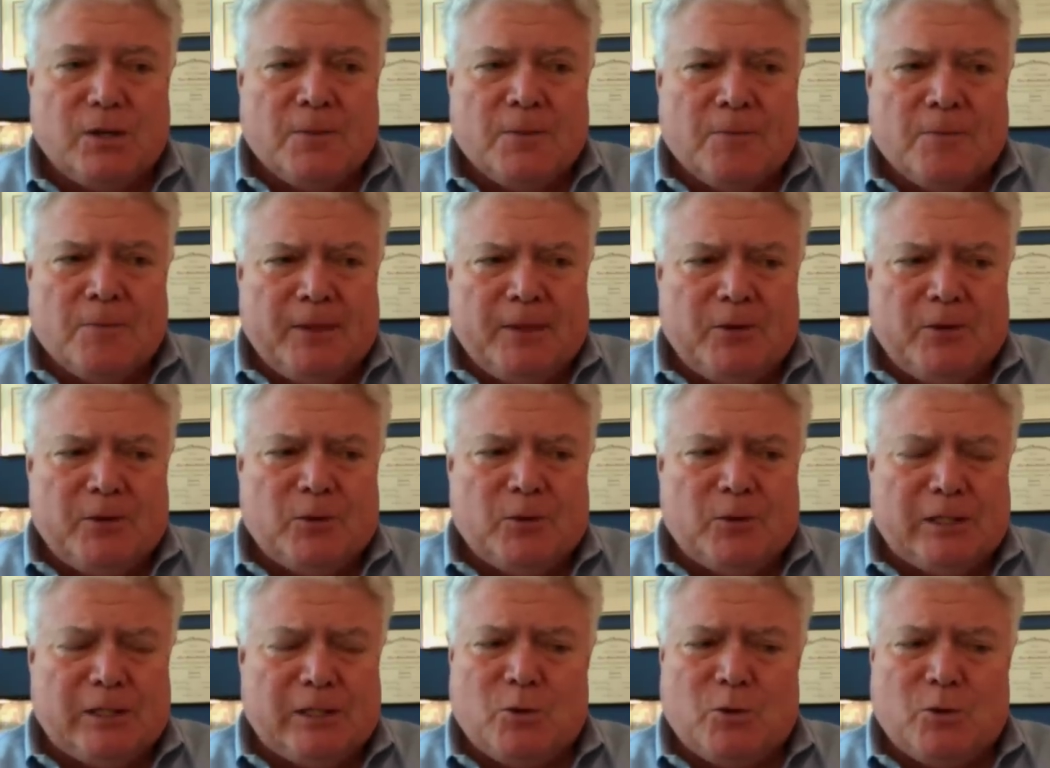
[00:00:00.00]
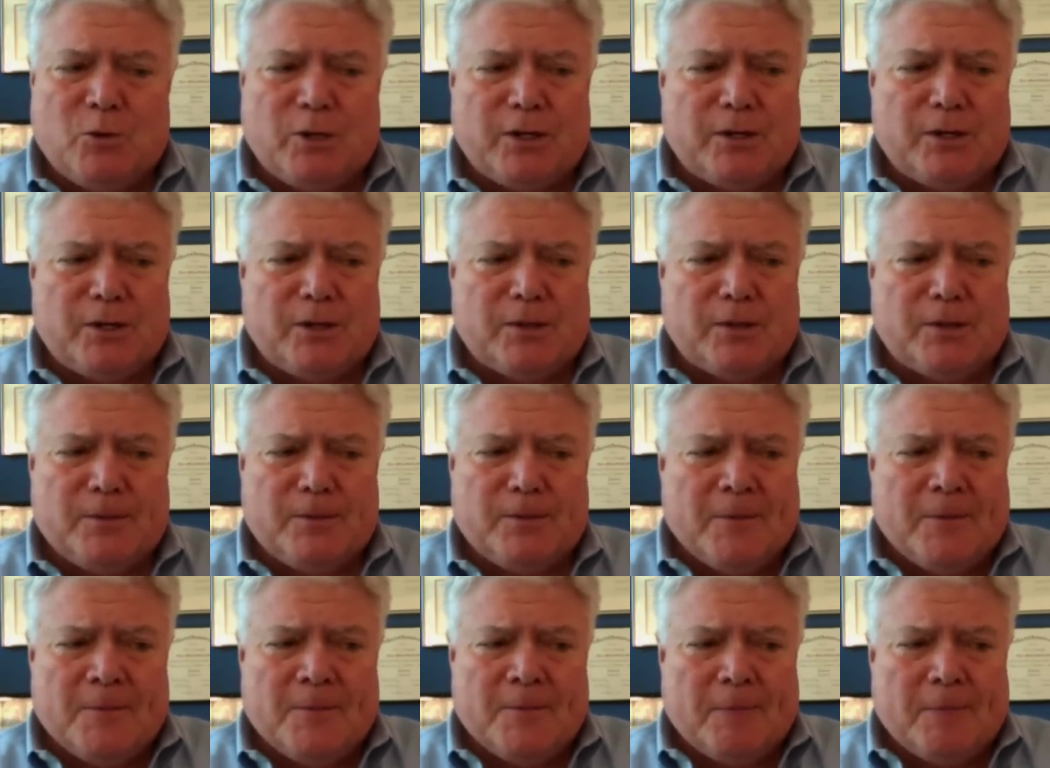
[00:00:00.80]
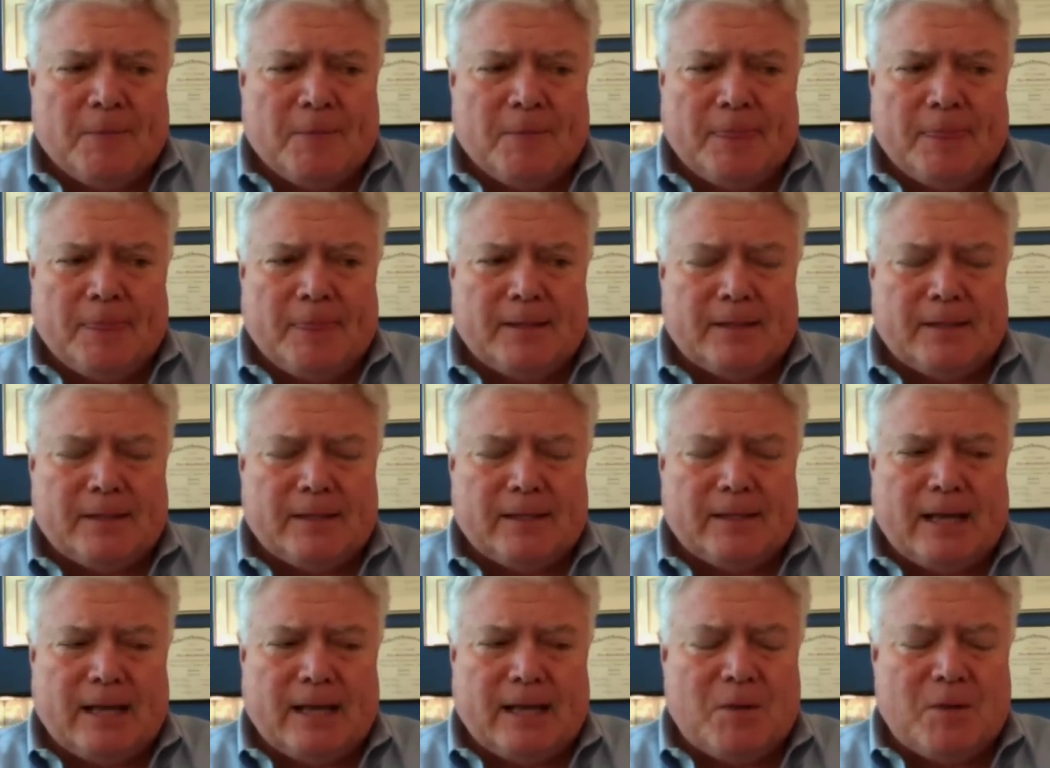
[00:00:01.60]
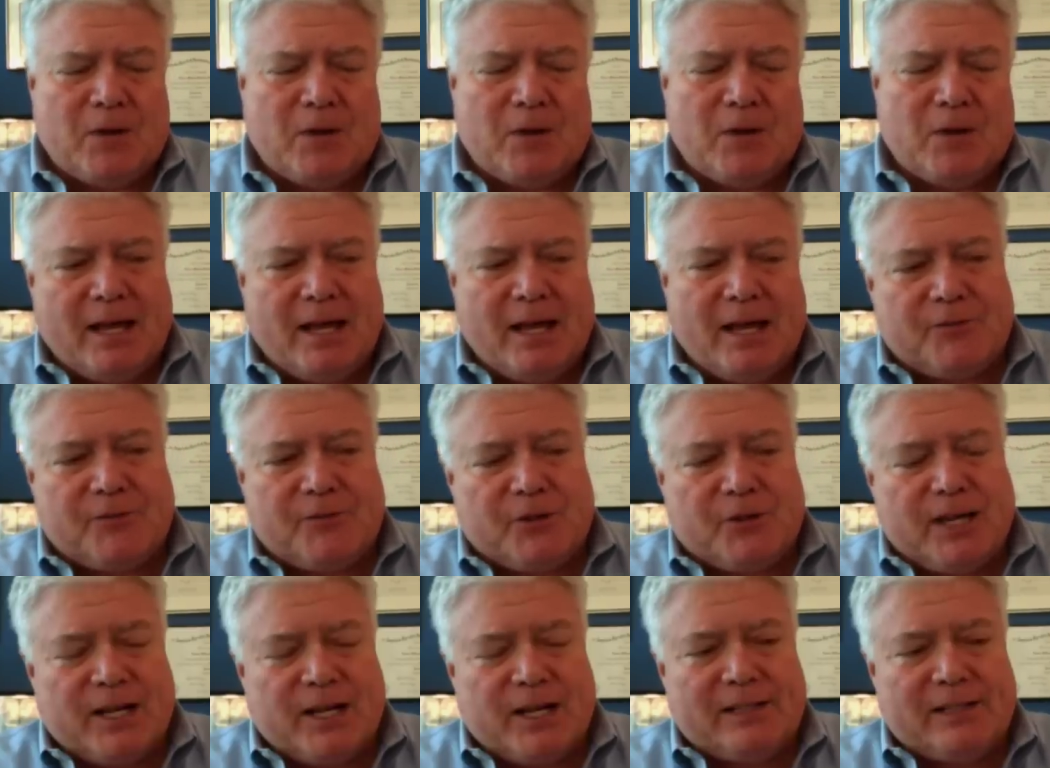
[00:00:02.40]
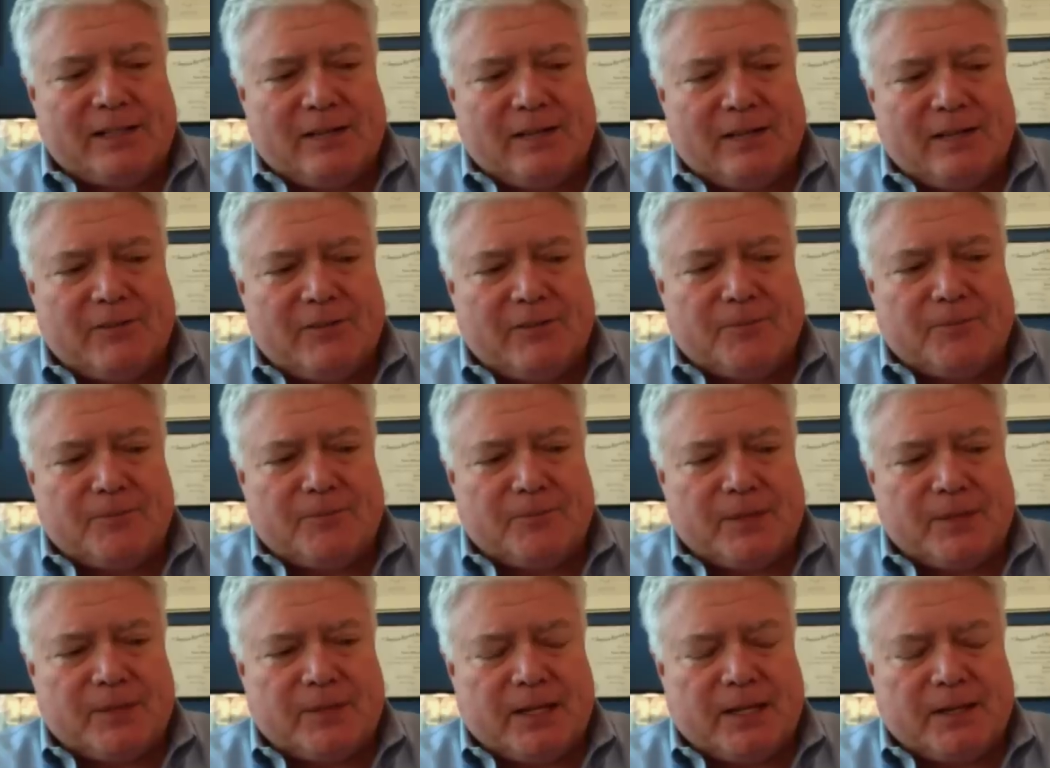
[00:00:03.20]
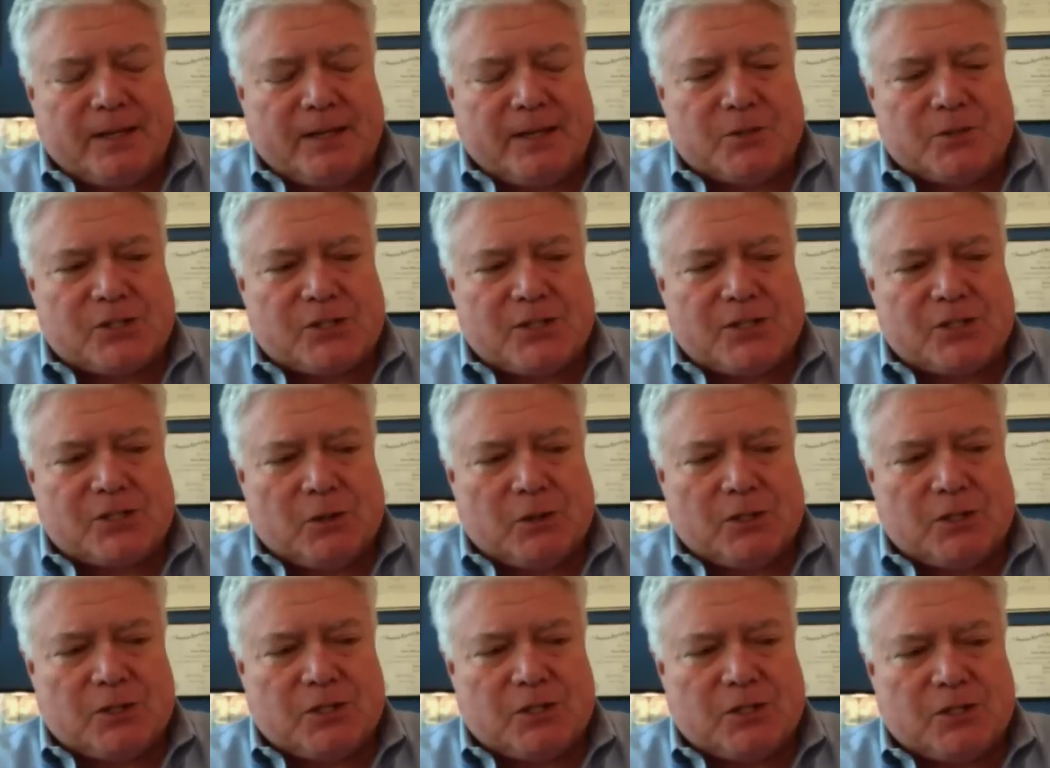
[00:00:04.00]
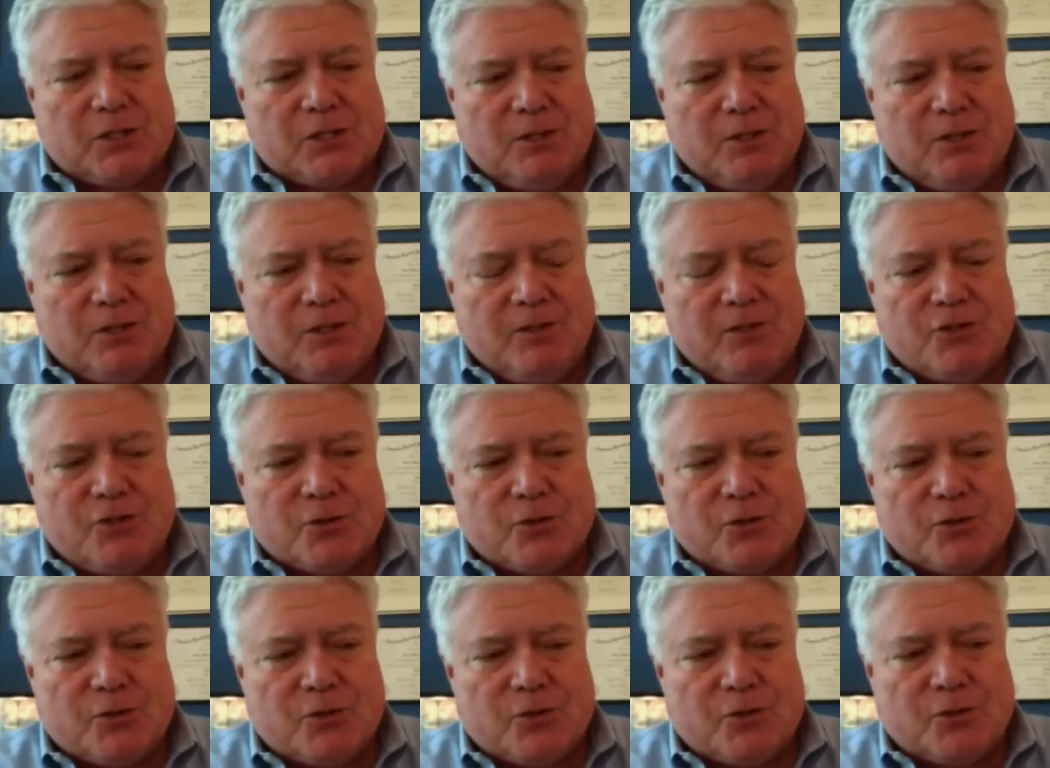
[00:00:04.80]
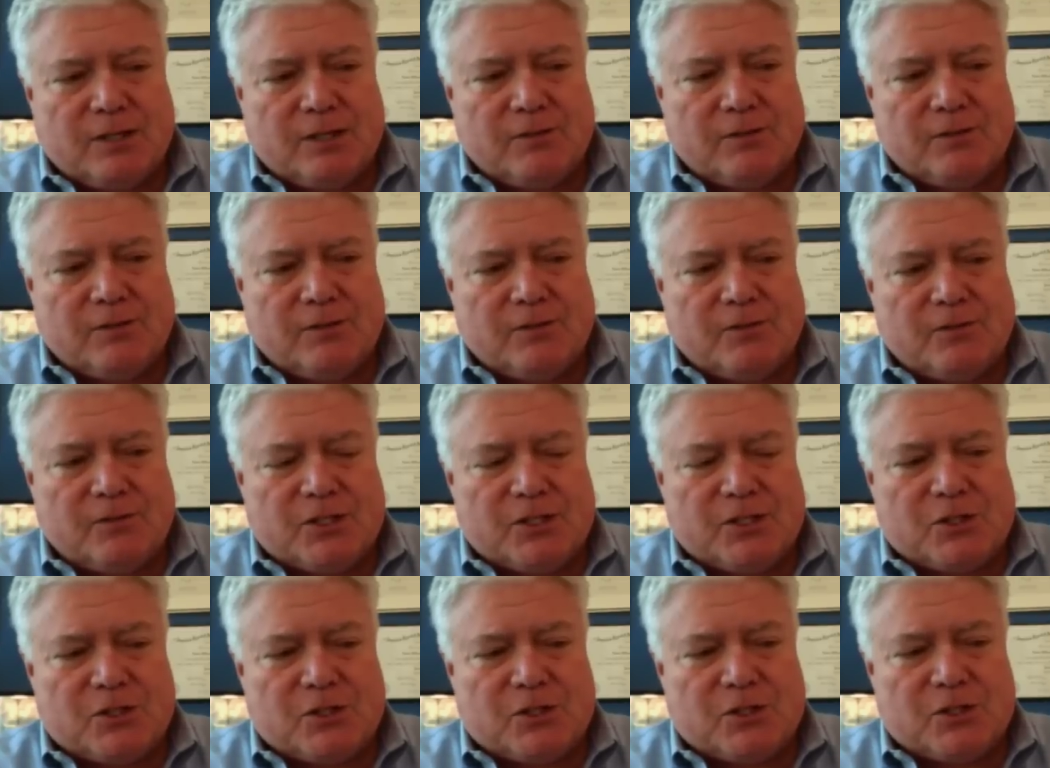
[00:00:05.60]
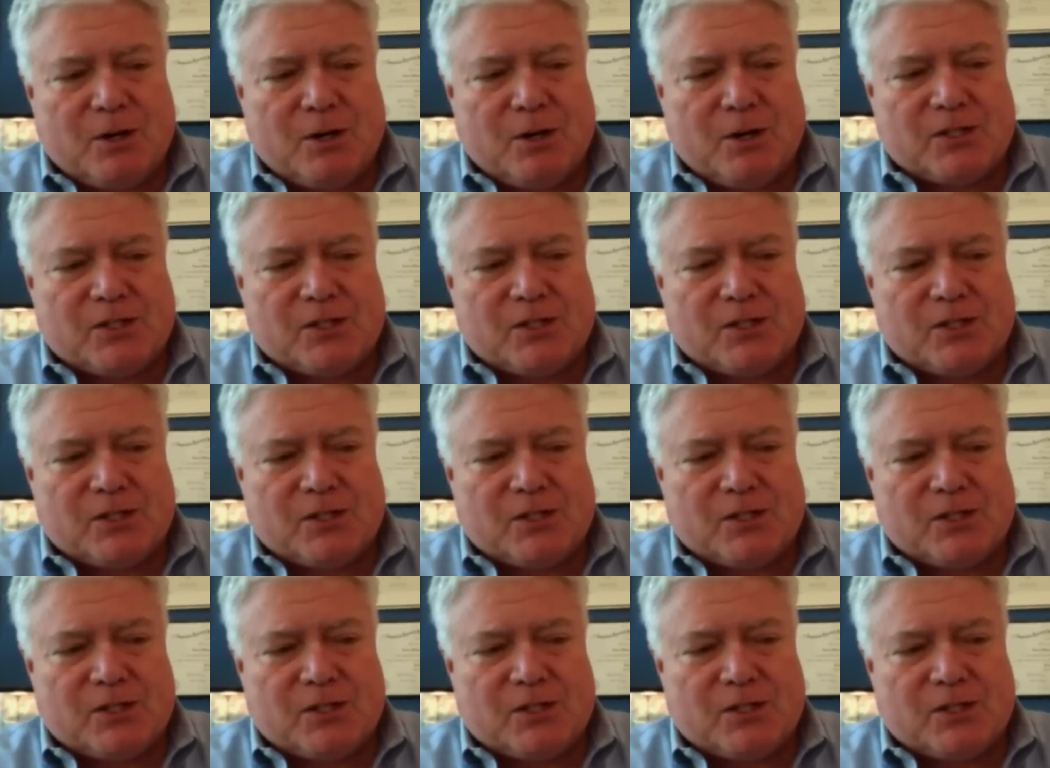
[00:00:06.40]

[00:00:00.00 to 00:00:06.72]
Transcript: You really want to... I remember after 9/11, I was asked to go on some TV shows and give advice to parents.